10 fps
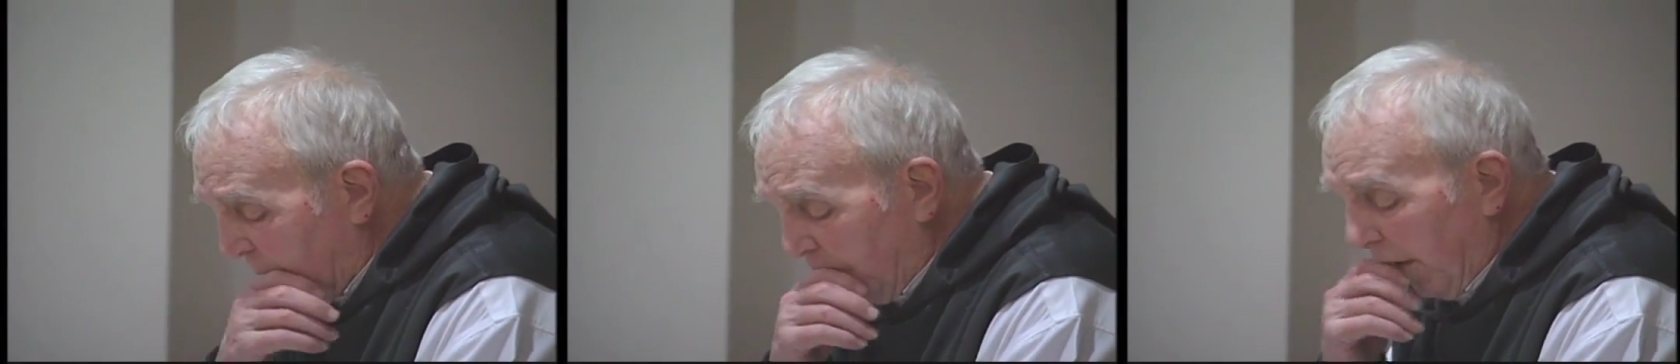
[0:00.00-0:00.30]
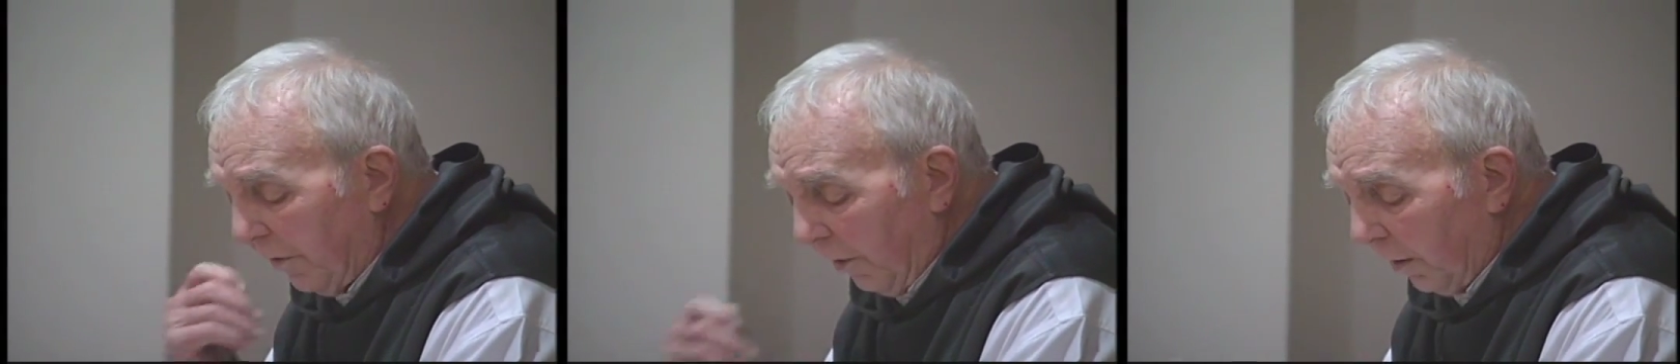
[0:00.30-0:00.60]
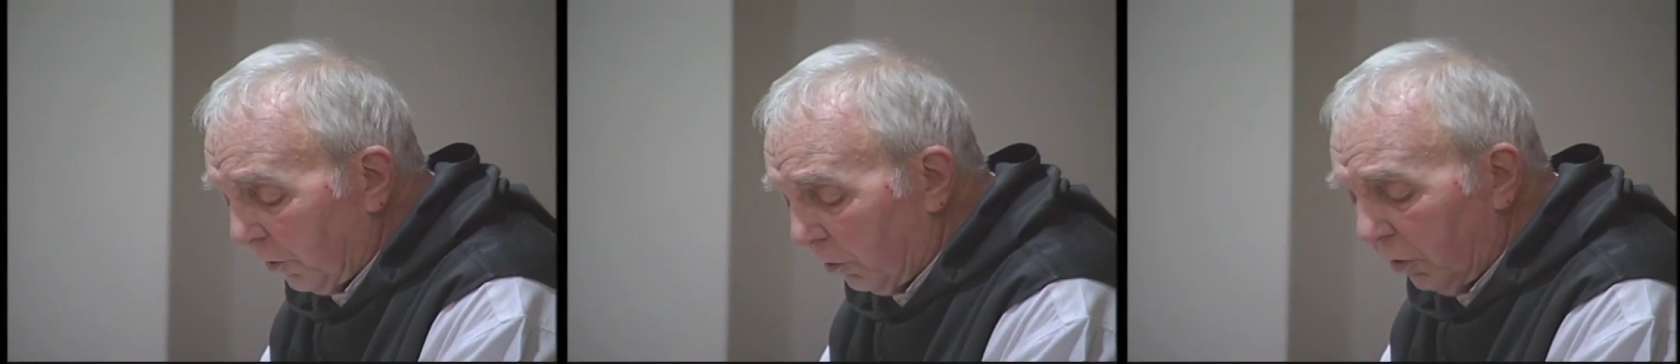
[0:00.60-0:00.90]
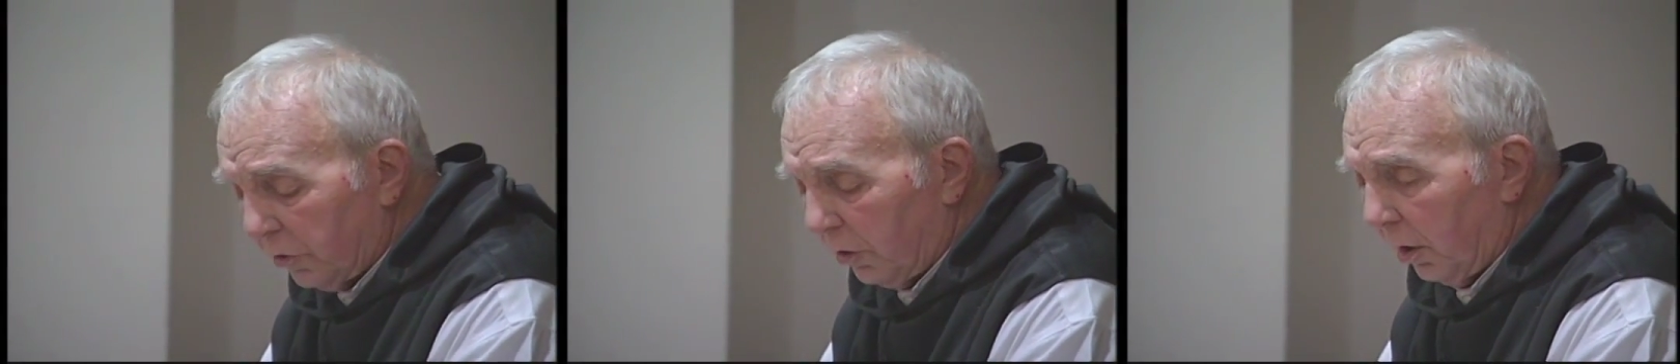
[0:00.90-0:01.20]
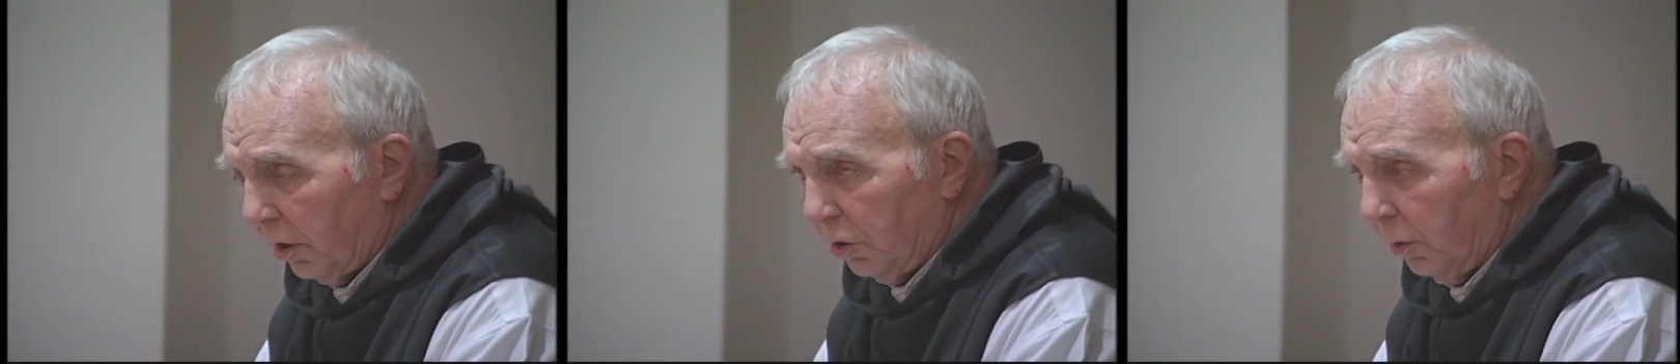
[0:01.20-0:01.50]
they thought the cooks
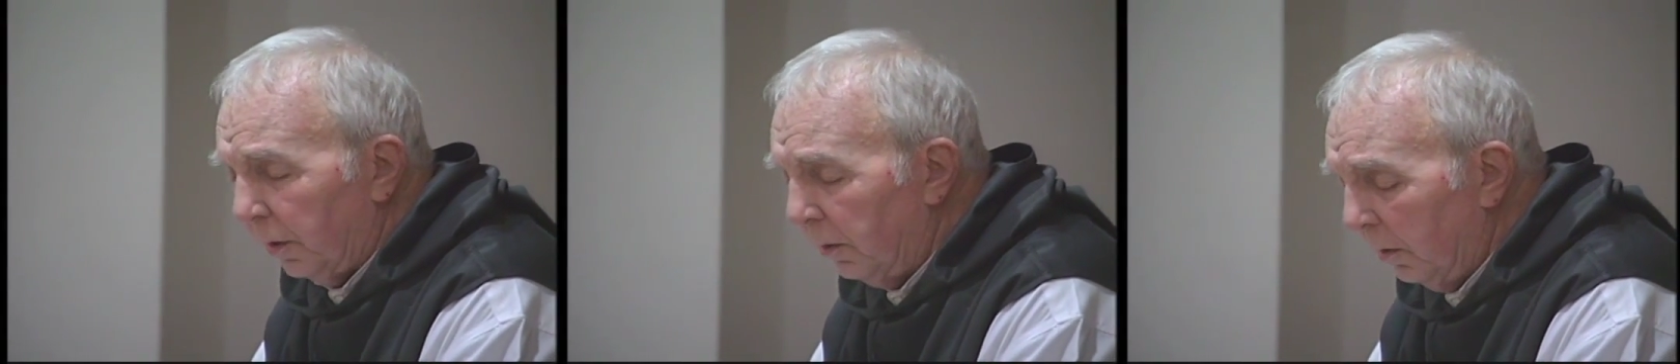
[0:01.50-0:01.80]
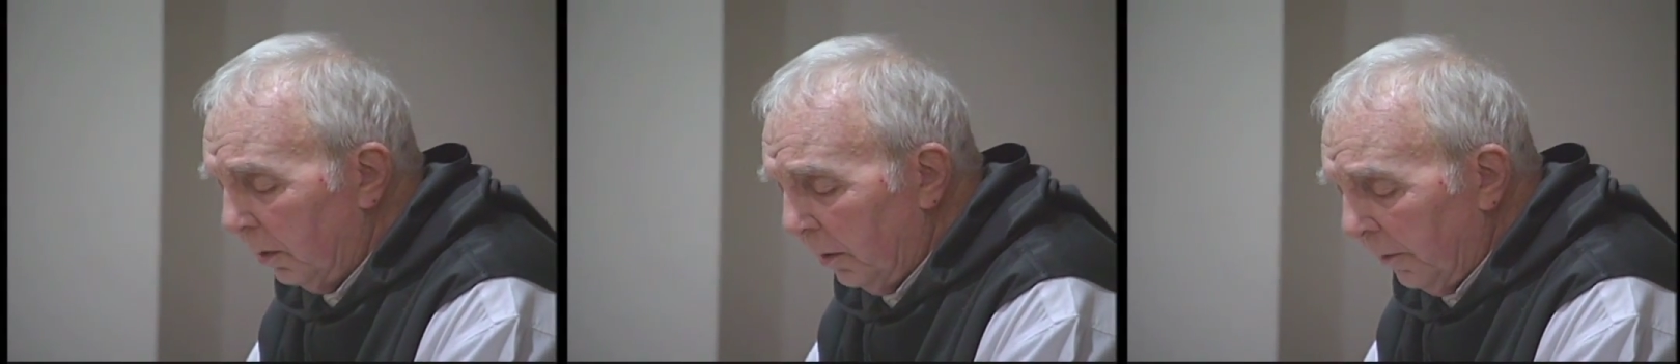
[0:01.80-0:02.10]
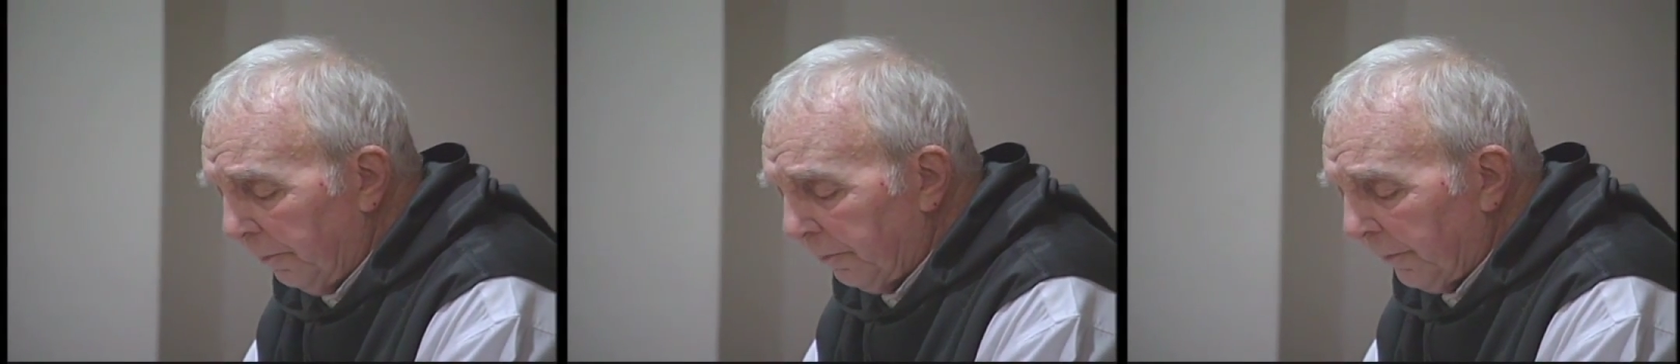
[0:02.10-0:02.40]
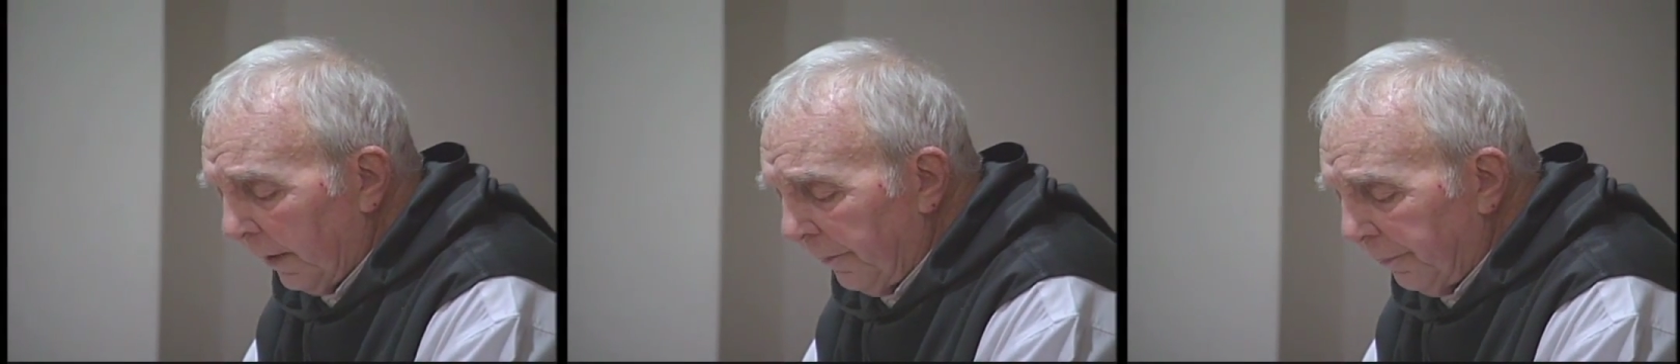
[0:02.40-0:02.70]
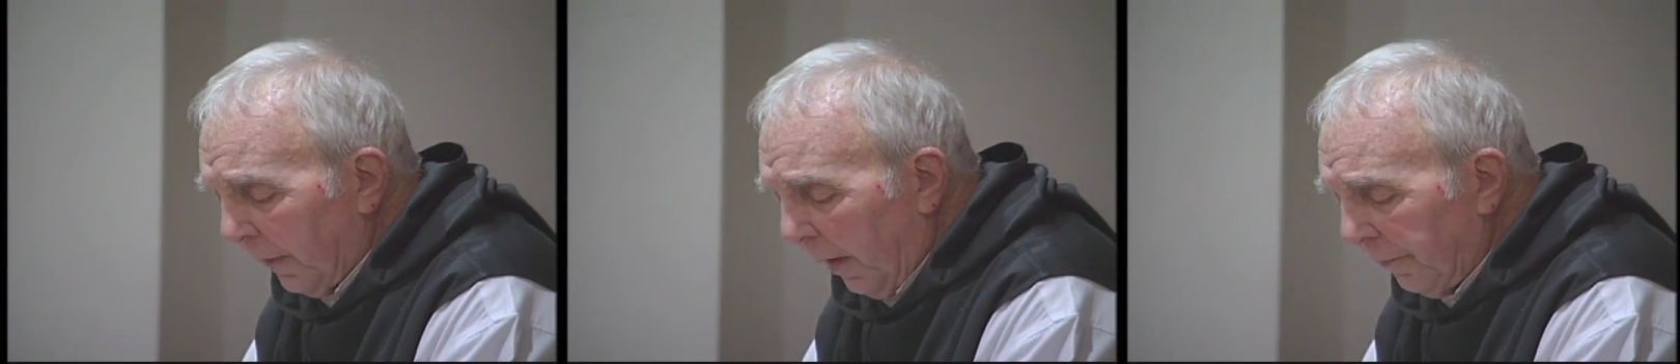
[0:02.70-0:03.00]
ought to do it.
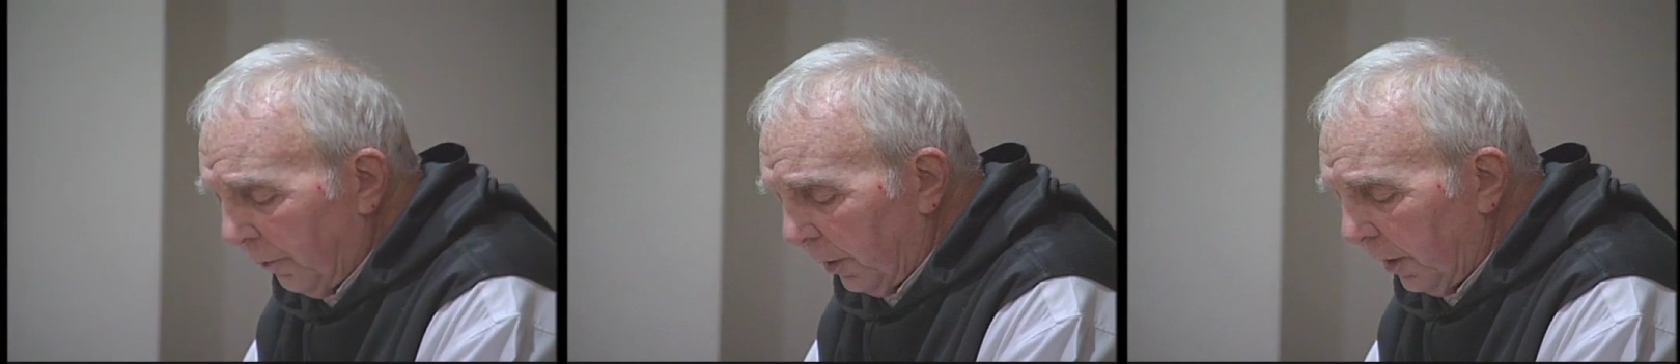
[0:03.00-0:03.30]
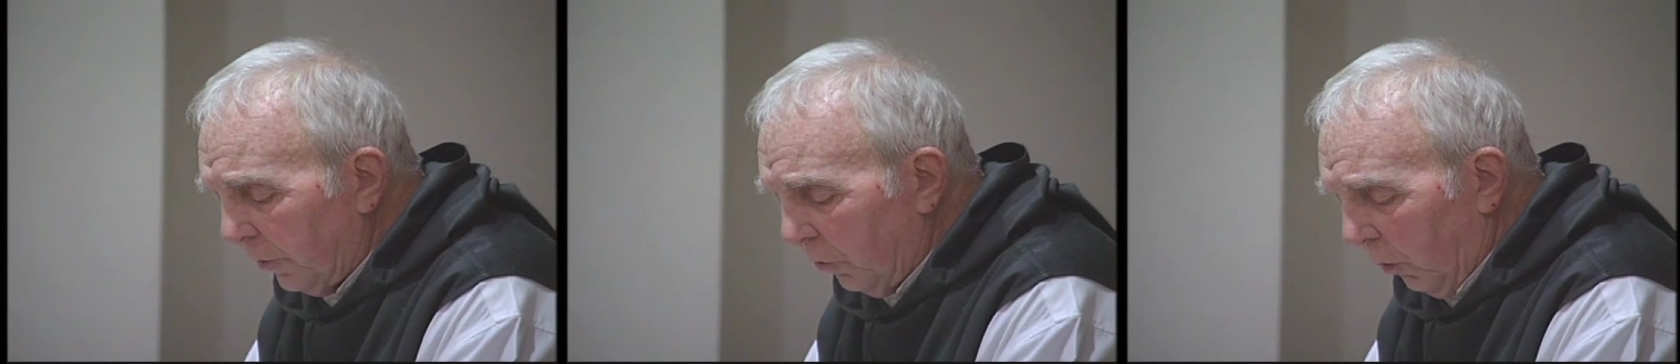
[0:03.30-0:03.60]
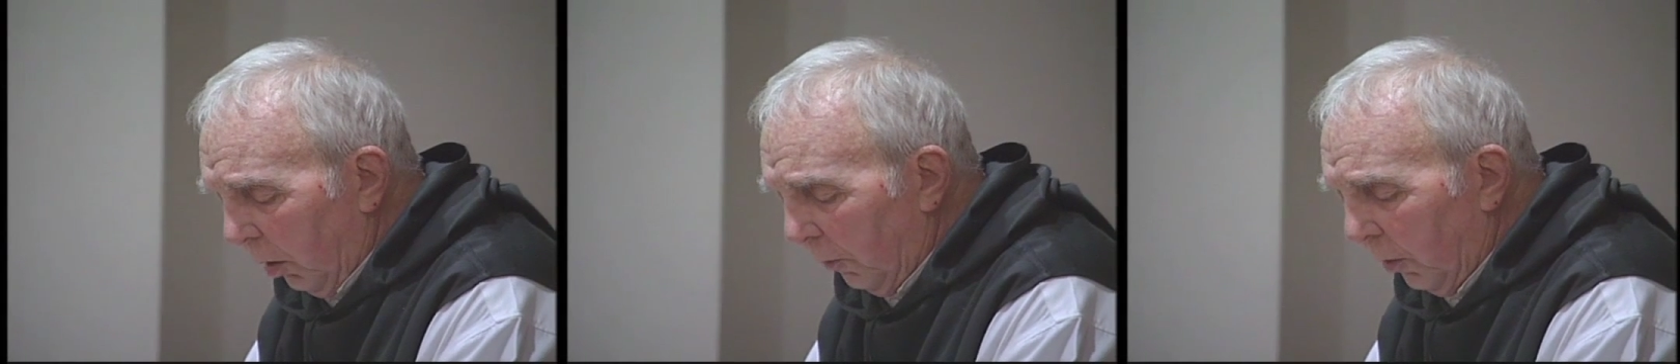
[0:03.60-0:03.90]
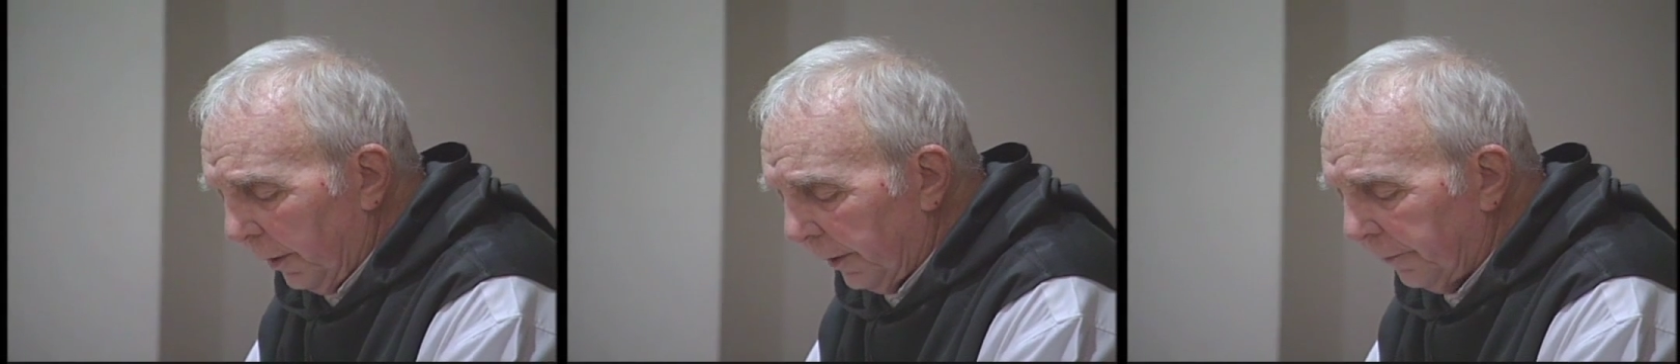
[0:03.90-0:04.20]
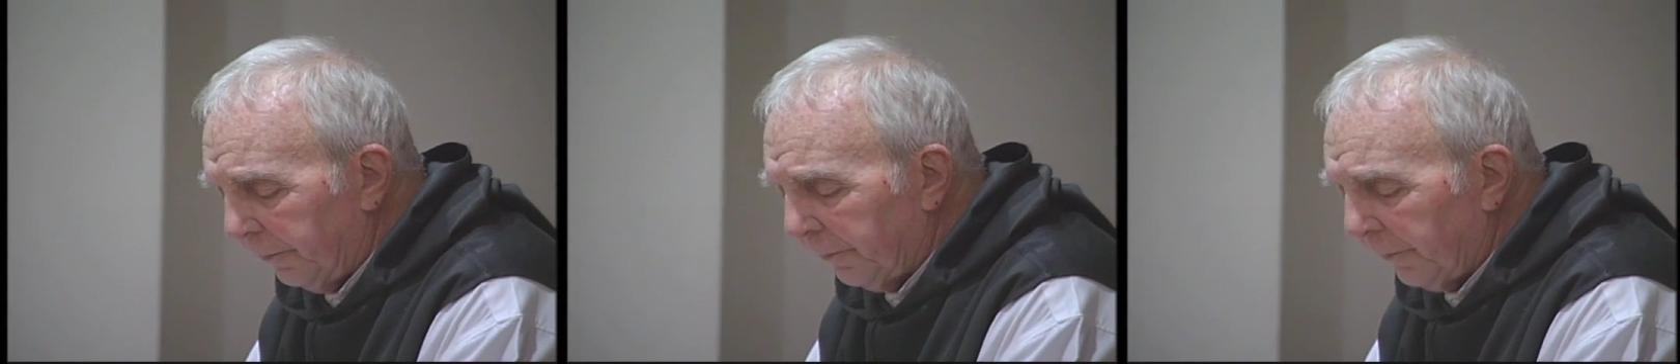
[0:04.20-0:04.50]
What did they do all morning?